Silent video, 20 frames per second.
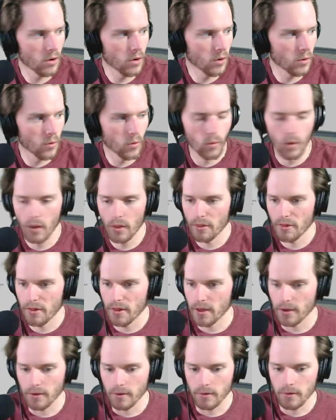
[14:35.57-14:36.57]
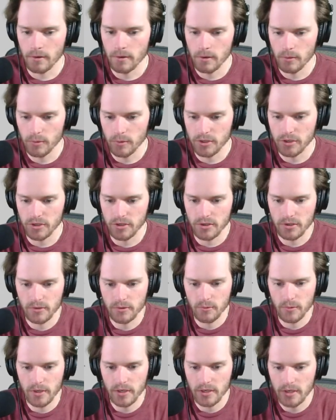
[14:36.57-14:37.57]
one thing, which is
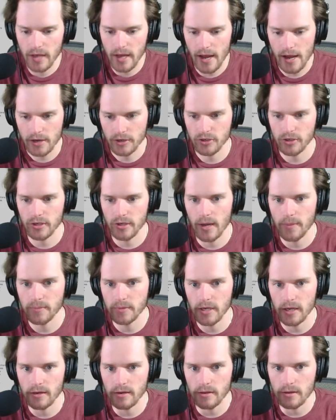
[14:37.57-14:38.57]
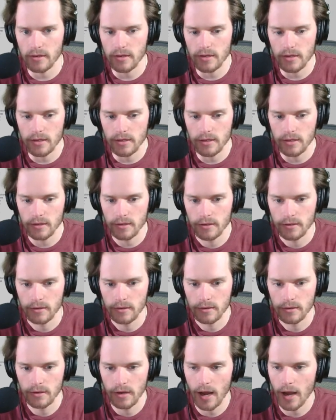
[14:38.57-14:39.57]
we need to actually update the
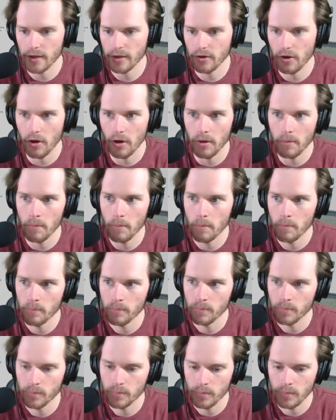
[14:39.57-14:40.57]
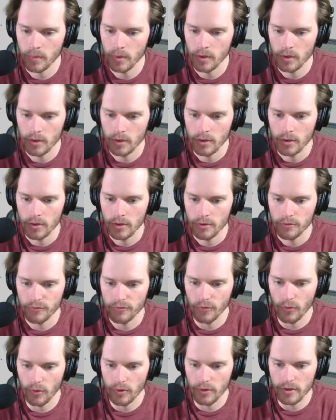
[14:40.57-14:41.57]
icon
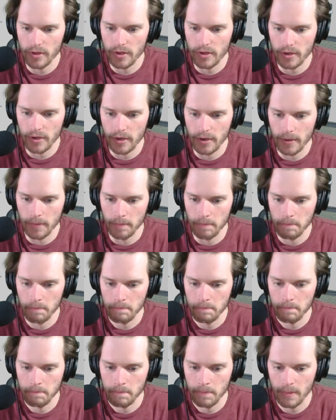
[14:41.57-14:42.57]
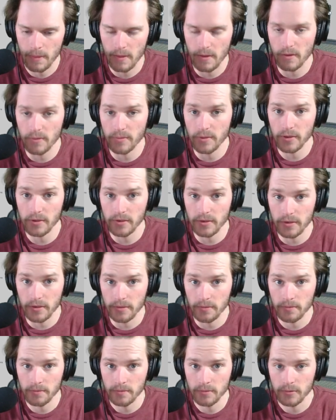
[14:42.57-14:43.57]
for the ability.
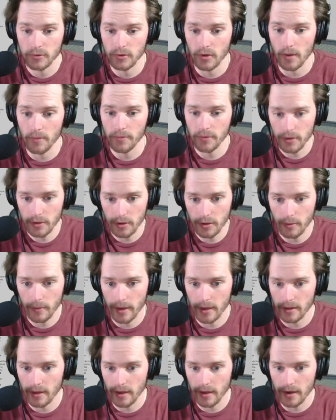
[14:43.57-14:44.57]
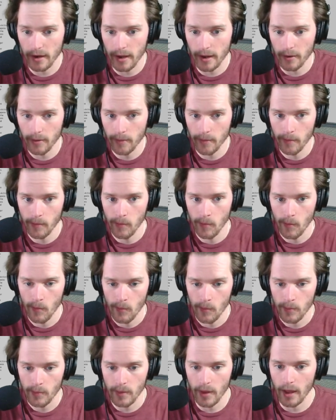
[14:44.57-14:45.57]
So I'm gonna go make that now,
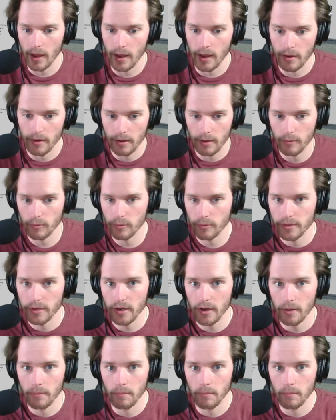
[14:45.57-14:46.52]
and then we'll be done.